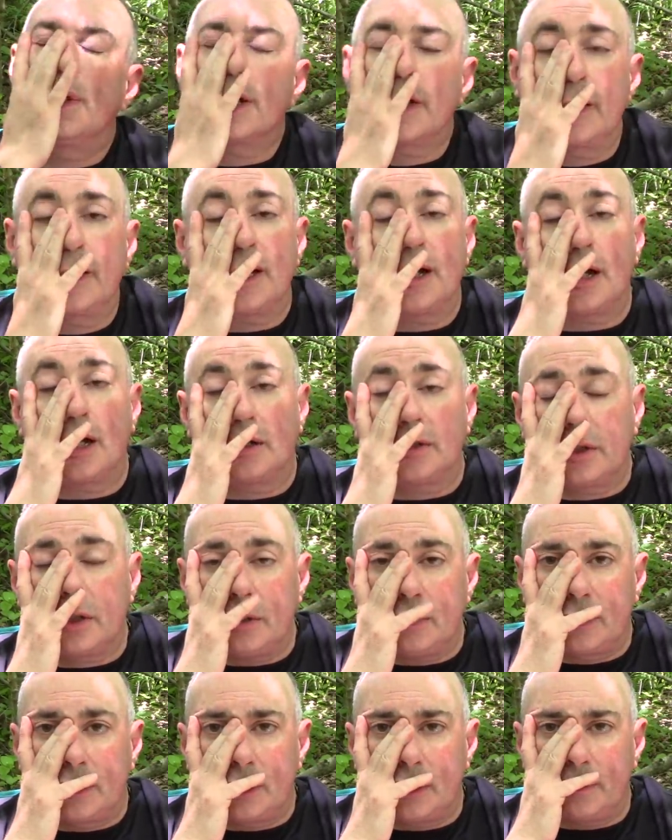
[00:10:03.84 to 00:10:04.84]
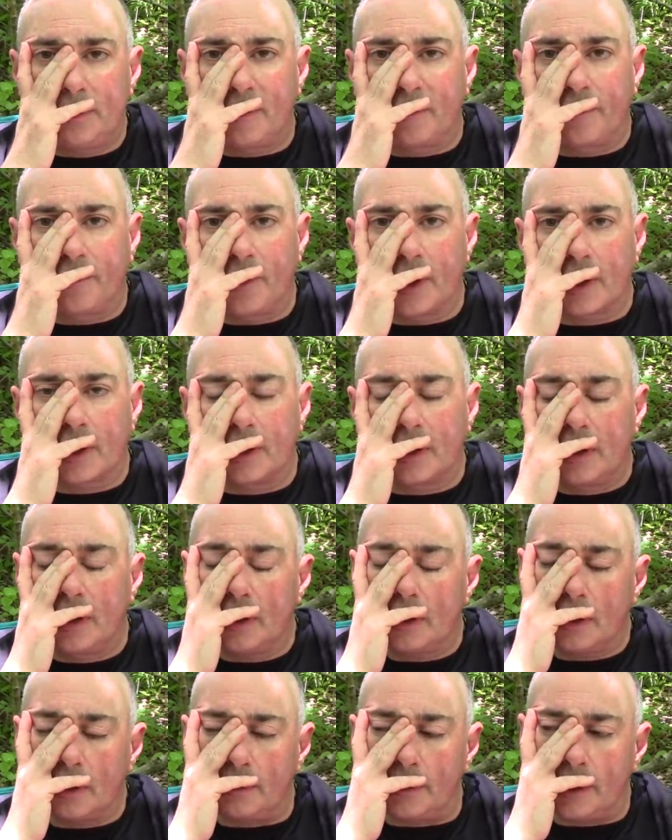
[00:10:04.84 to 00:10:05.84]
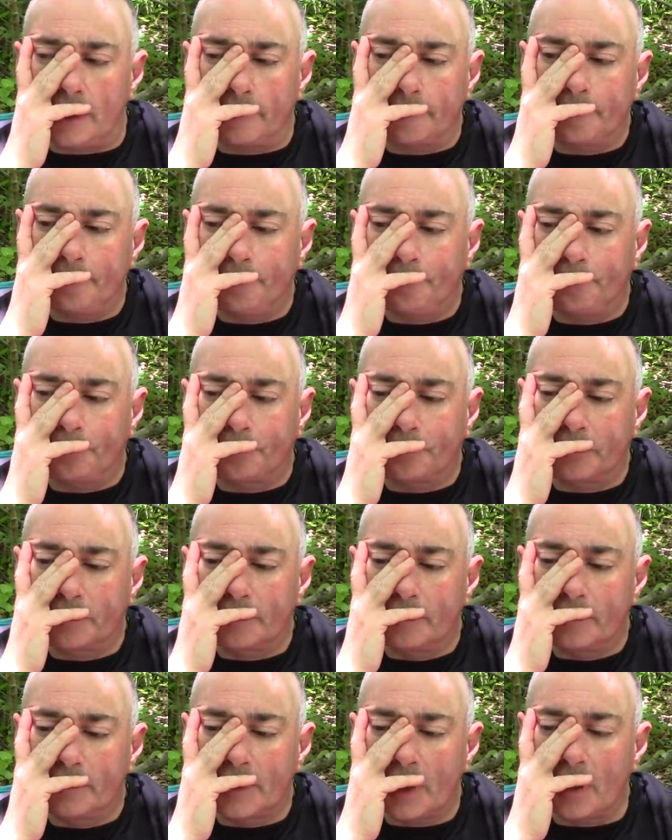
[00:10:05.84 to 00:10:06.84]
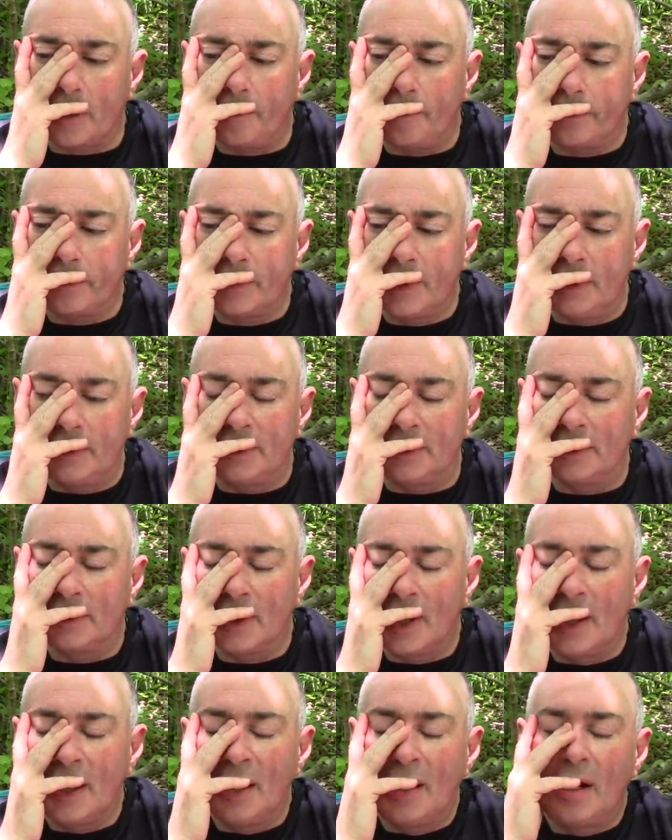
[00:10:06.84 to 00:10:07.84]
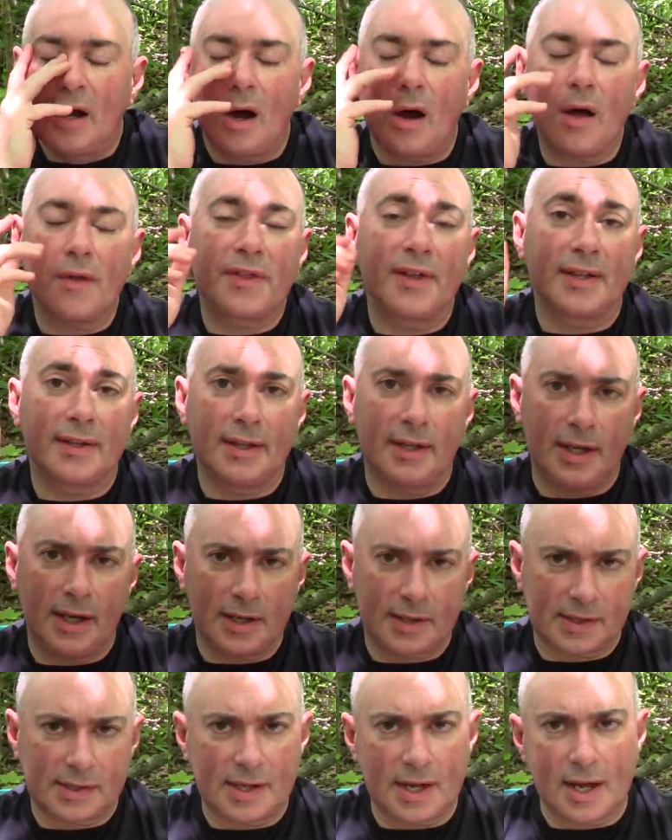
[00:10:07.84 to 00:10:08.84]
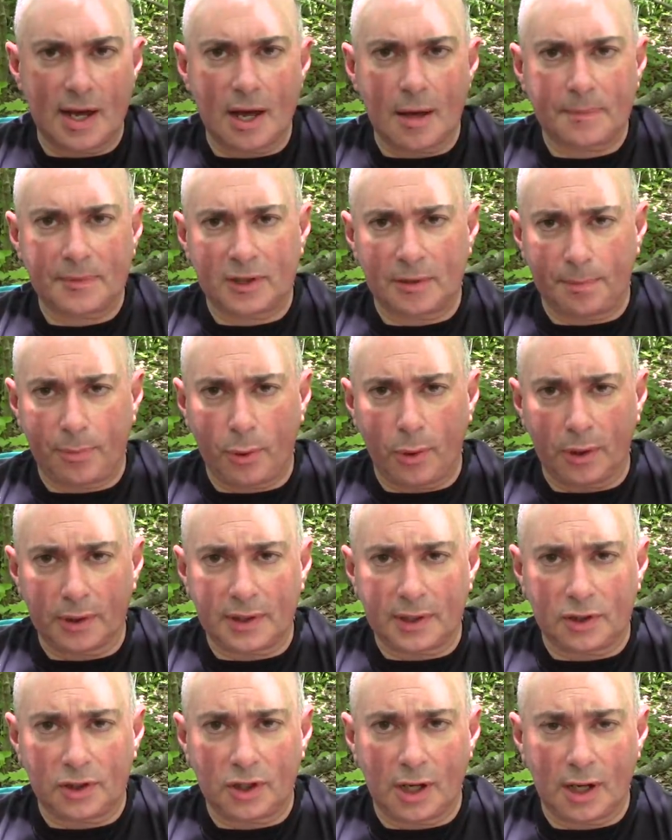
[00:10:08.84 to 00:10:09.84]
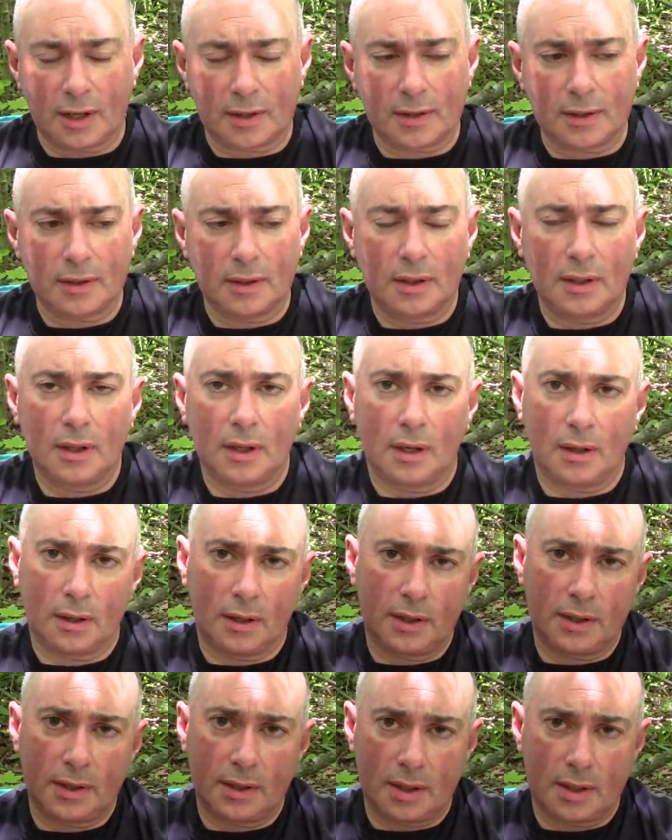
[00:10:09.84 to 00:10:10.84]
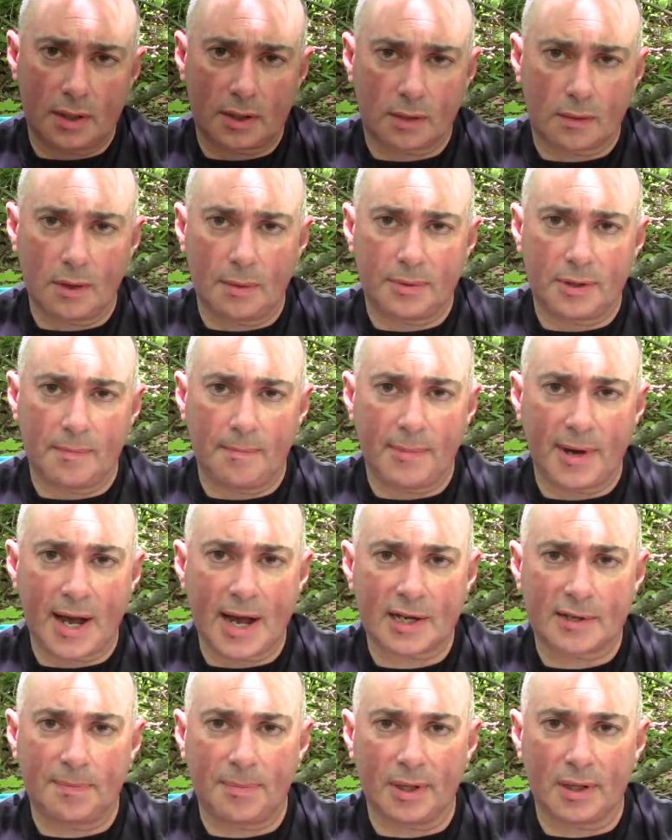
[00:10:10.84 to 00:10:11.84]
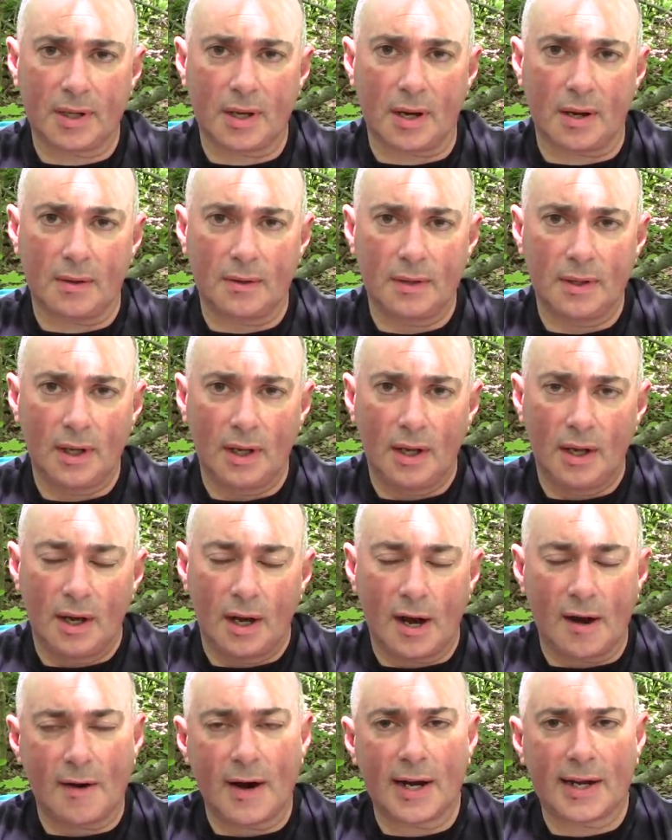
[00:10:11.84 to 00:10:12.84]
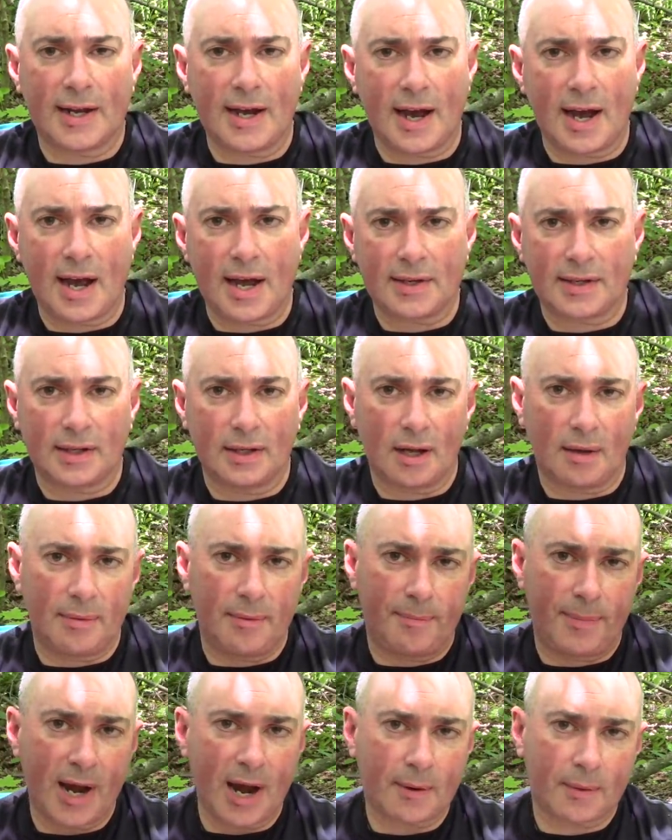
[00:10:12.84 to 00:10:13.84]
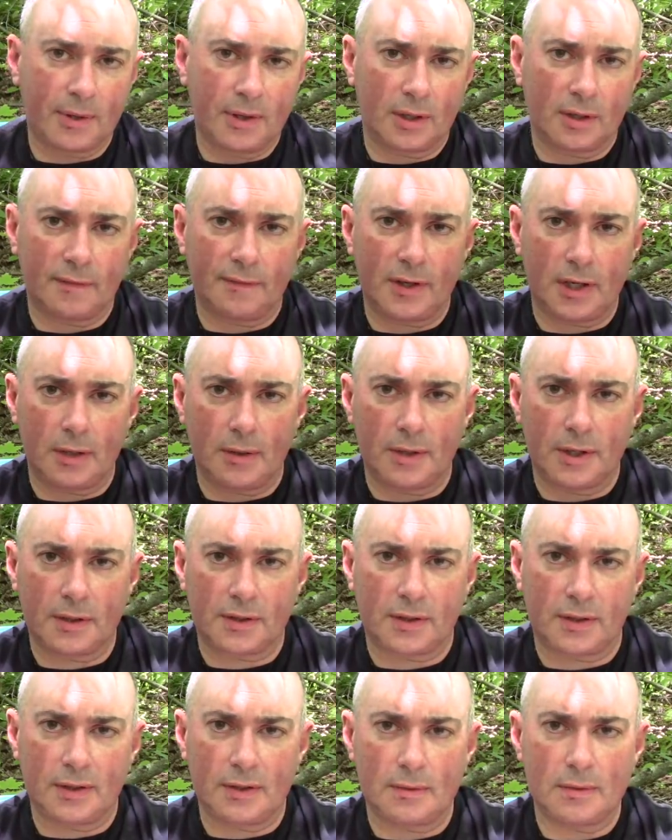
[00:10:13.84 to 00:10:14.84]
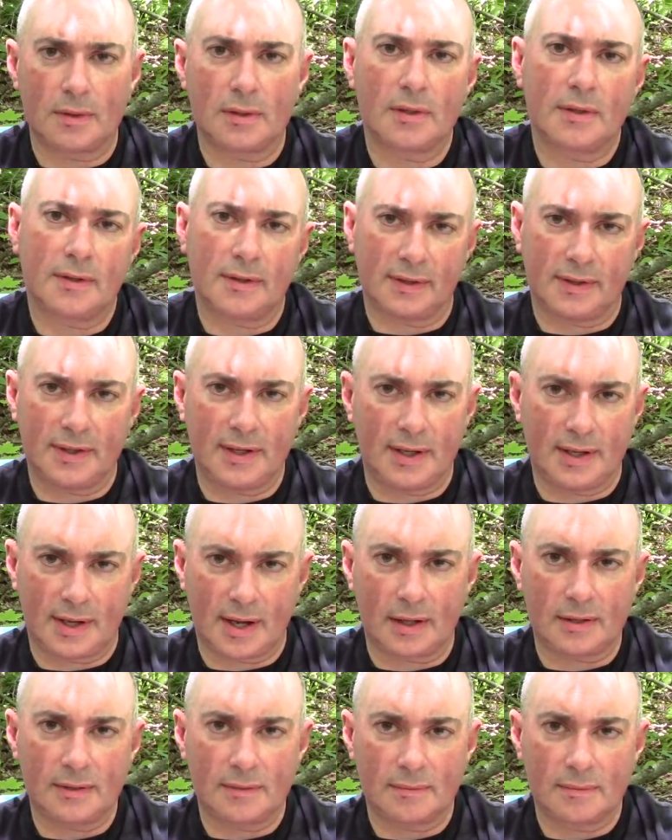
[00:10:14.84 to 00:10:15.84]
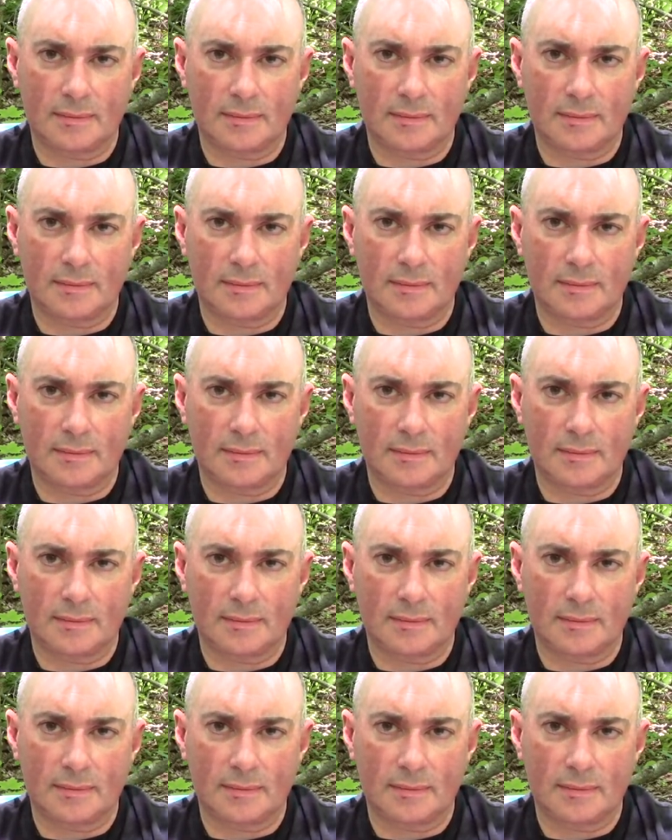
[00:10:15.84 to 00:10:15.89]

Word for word: my God, YouTube, you're freaking killing me. So. All the links that help support the channel are in the description box below. Alright guys, I'll be back with another video here soon, so see you then.